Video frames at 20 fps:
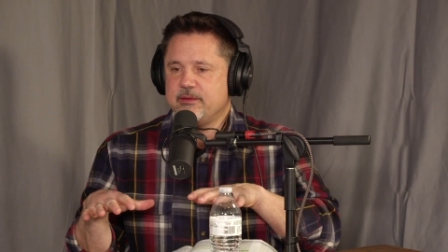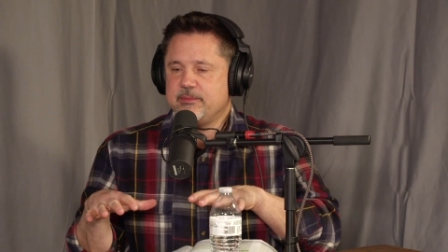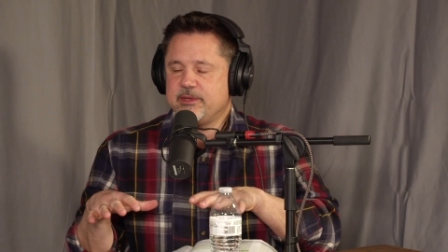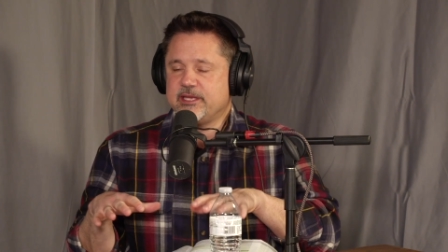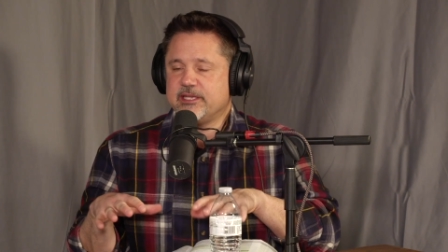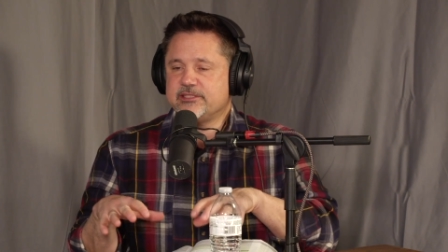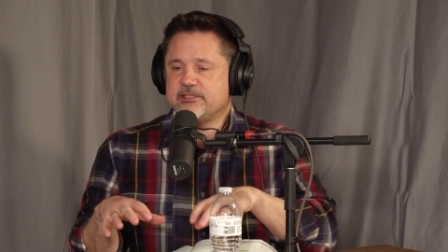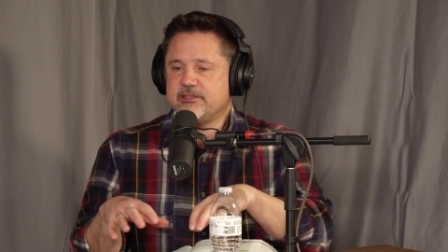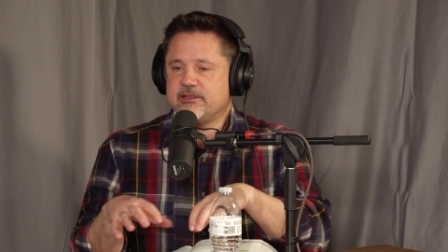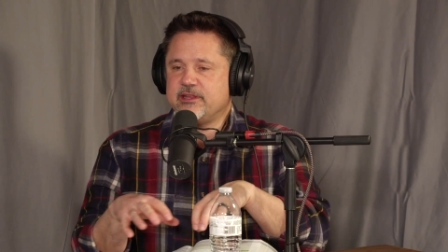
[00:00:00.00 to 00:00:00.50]

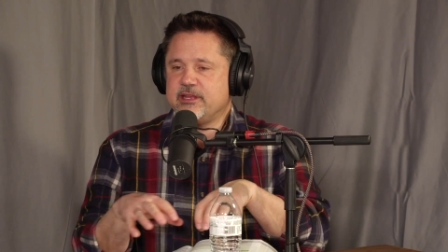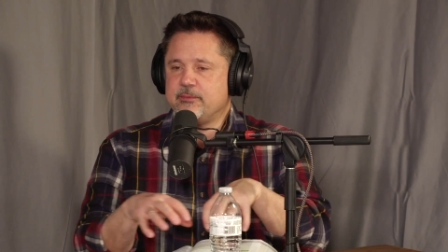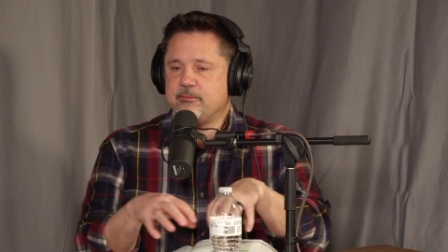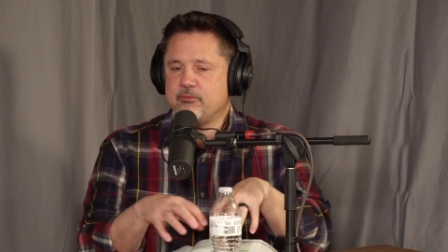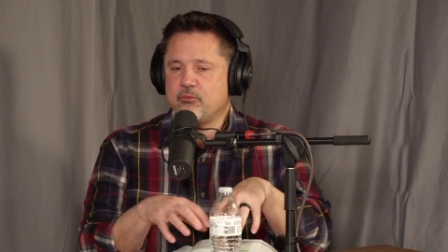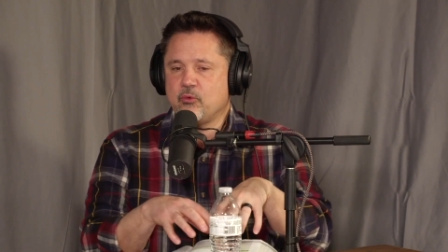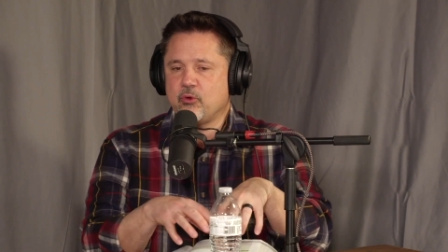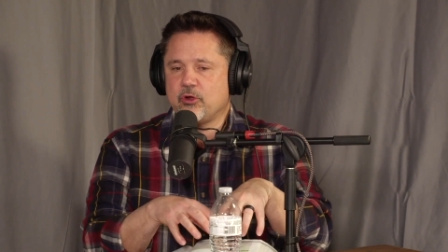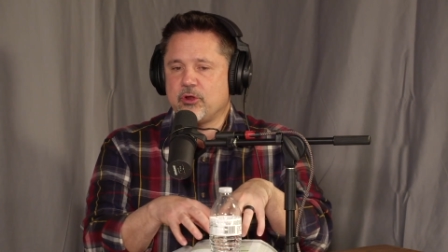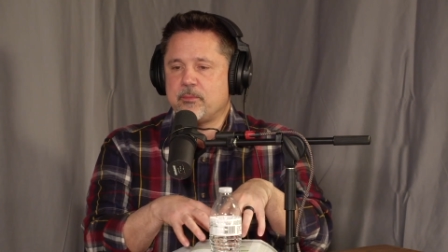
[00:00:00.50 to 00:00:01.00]
because the
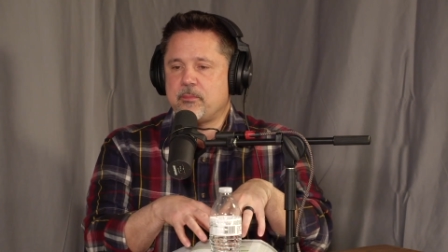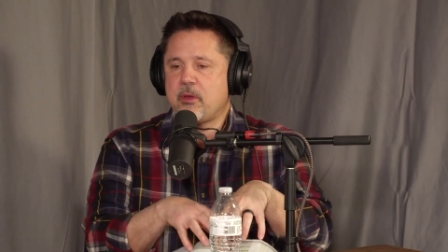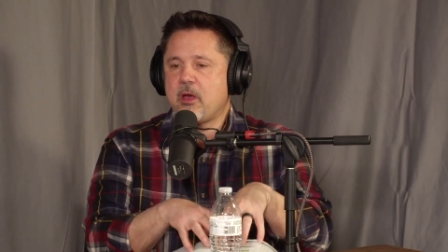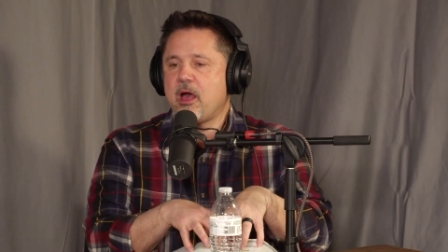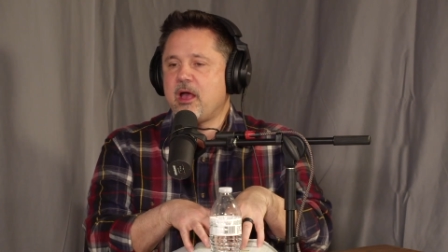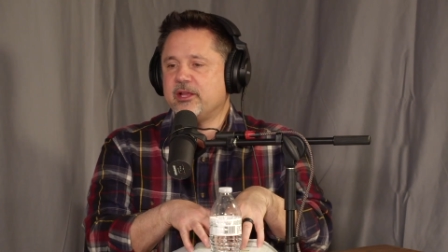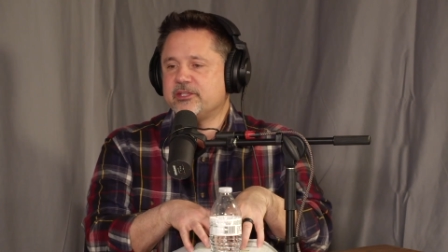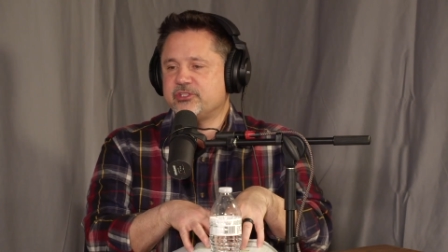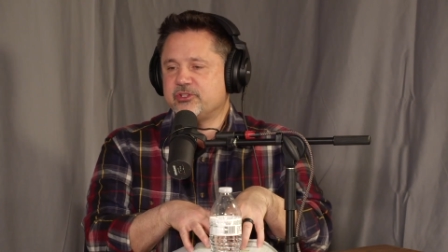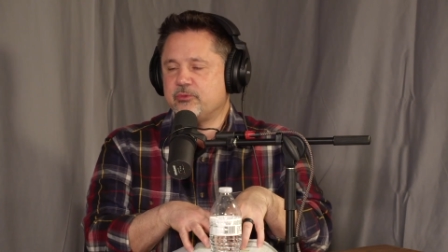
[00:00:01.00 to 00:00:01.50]
word
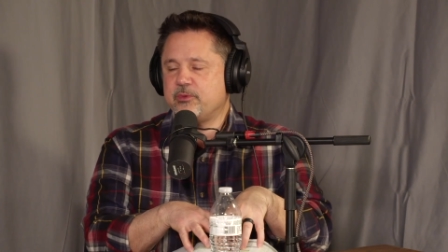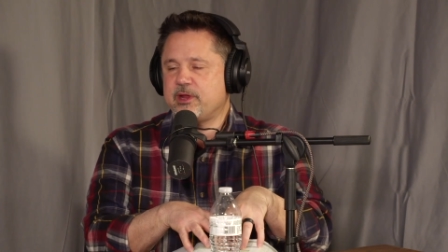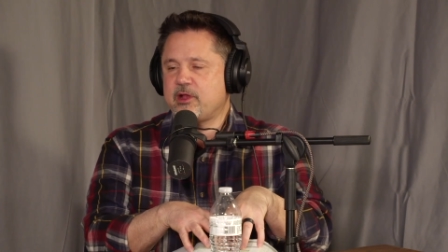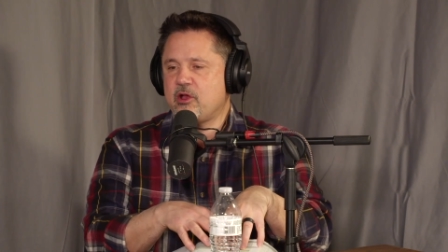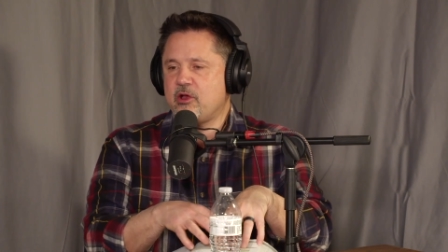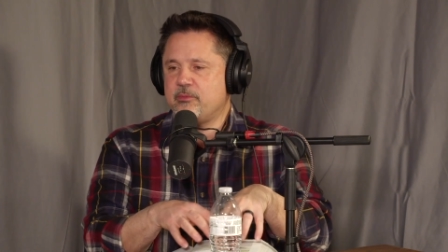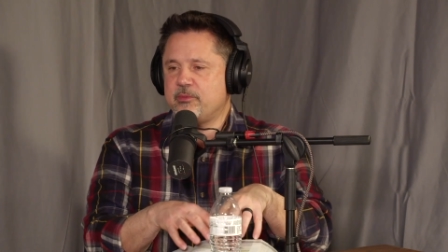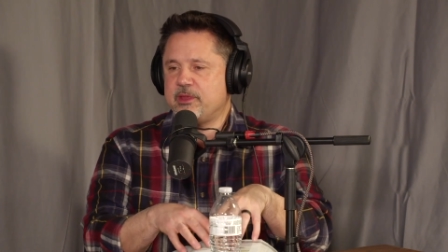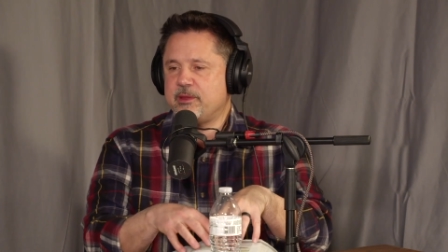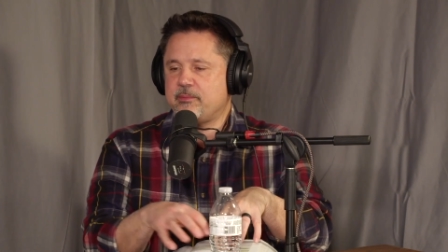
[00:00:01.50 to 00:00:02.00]
apostle, we
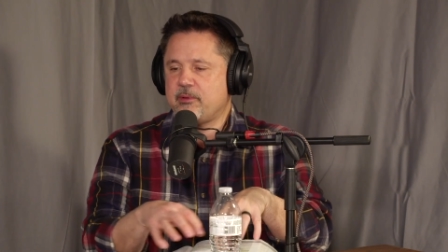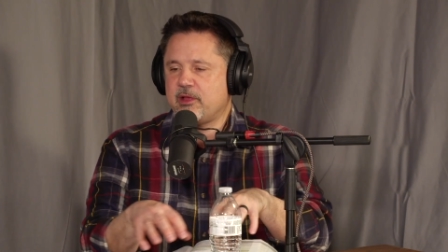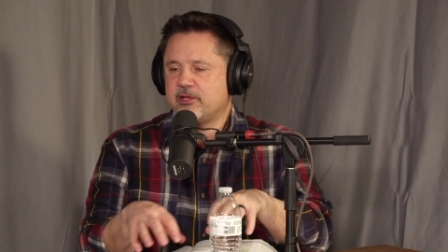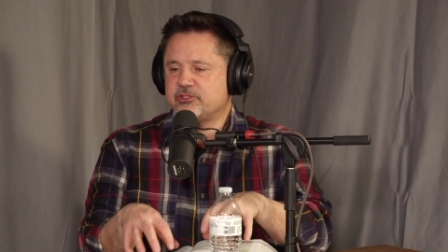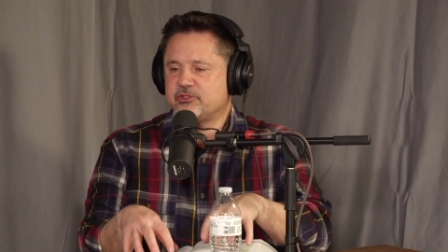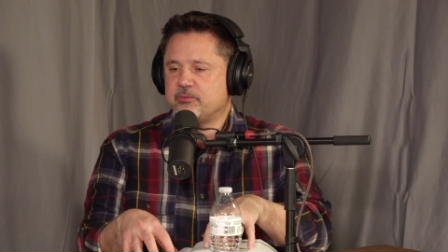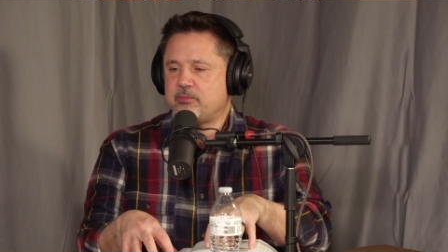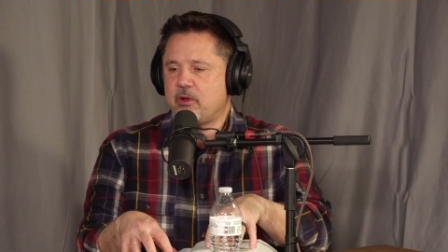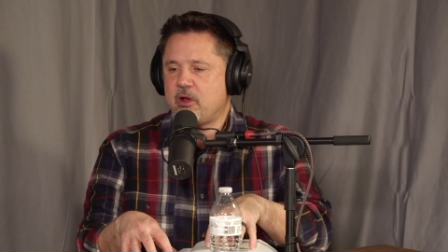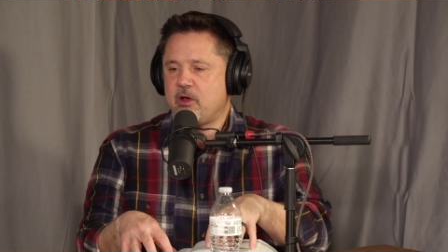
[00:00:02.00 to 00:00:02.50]
call him the
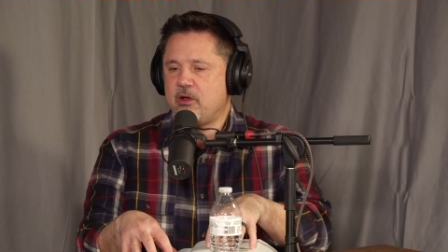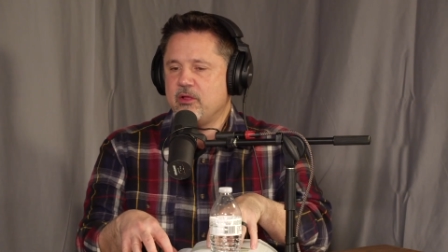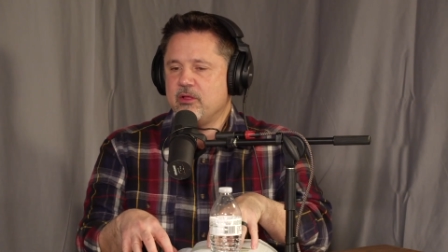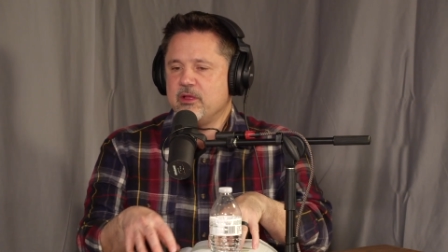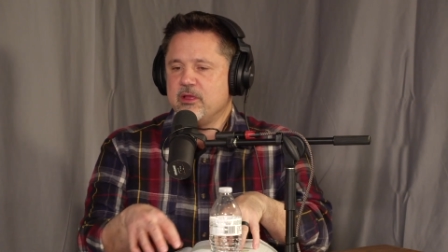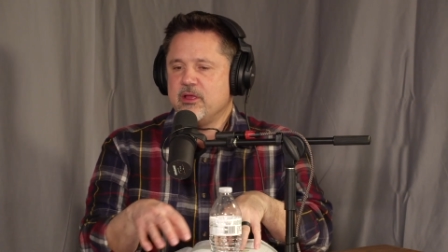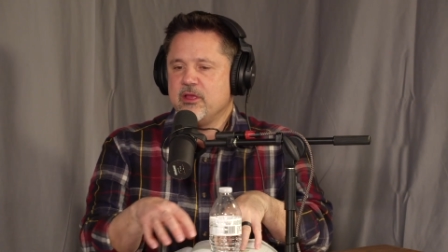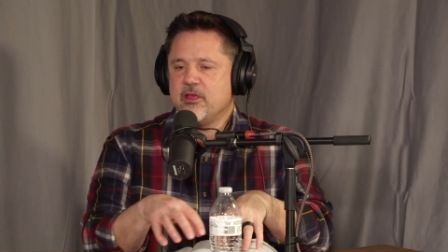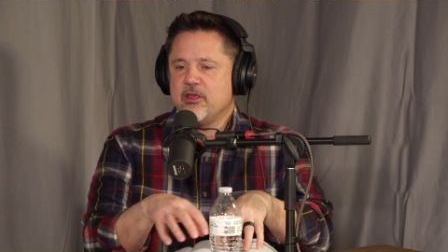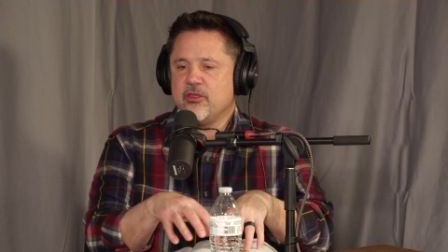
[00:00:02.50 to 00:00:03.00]
Apostle Paul.
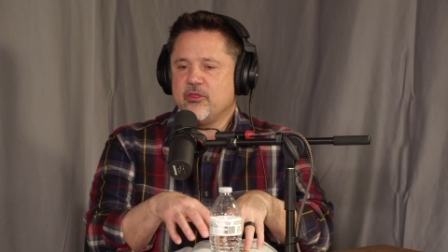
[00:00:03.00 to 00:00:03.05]
Mm-hmm.